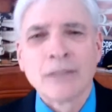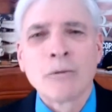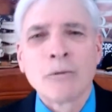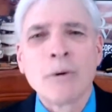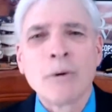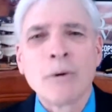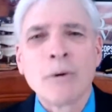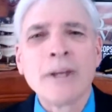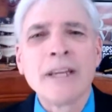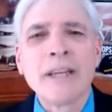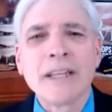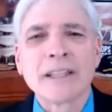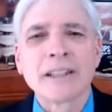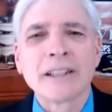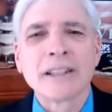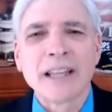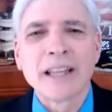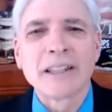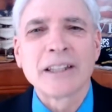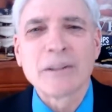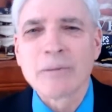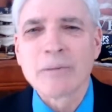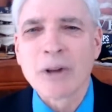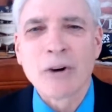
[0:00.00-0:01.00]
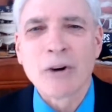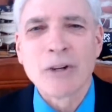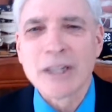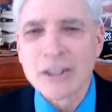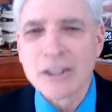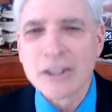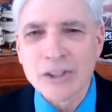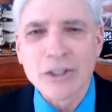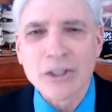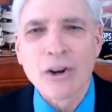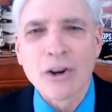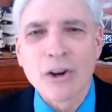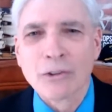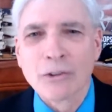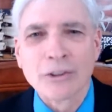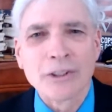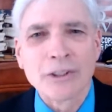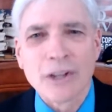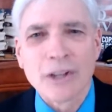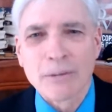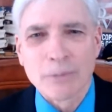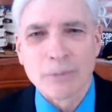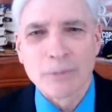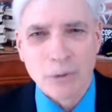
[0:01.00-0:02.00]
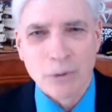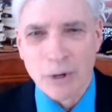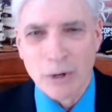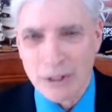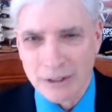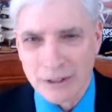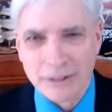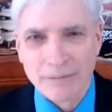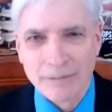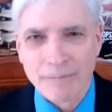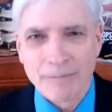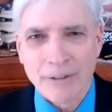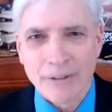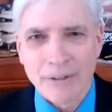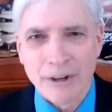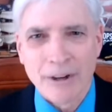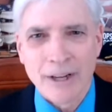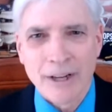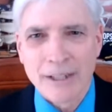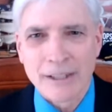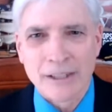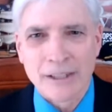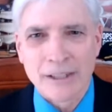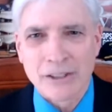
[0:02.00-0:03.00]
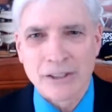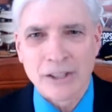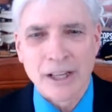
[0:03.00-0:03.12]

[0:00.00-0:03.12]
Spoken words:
we need to let them know it isn't over, number one, all right?